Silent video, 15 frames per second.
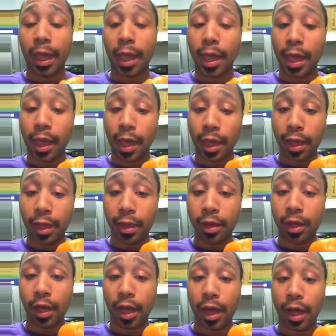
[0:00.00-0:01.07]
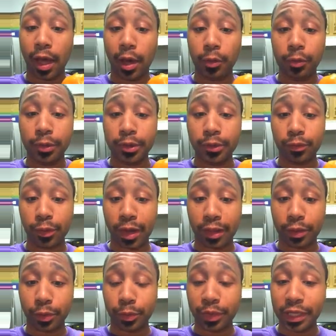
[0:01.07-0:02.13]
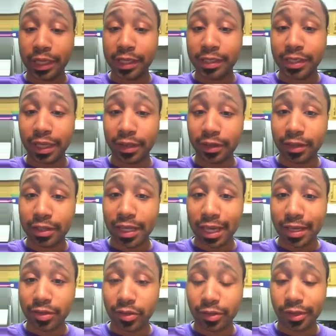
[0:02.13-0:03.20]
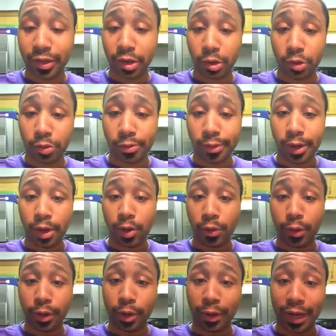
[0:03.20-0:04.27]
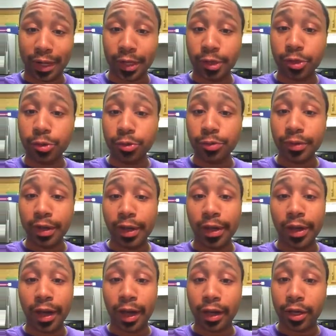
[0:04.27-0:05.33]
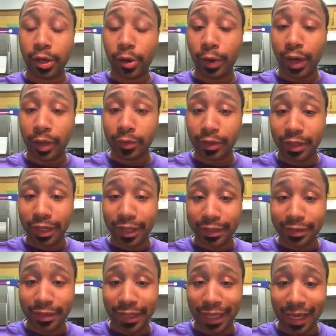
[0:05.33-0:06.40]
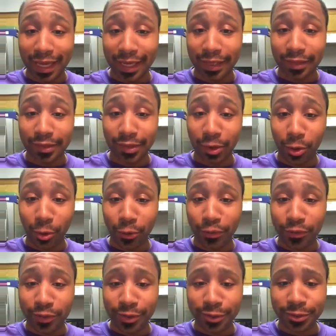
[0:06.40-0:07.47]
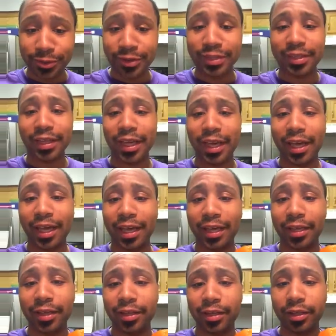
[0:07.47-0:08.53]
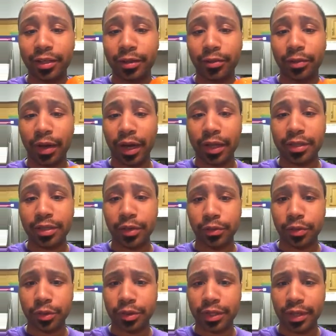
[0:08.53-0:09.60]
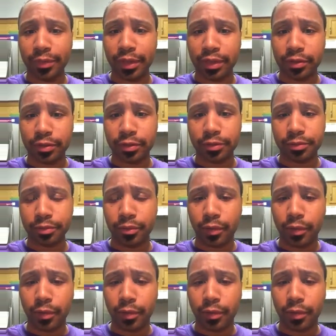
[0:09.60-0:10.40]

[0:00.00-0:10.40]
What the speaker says: And I was rather pleased at the taste, so what do? I go out the next day to Whole Foods and buy some persimmons.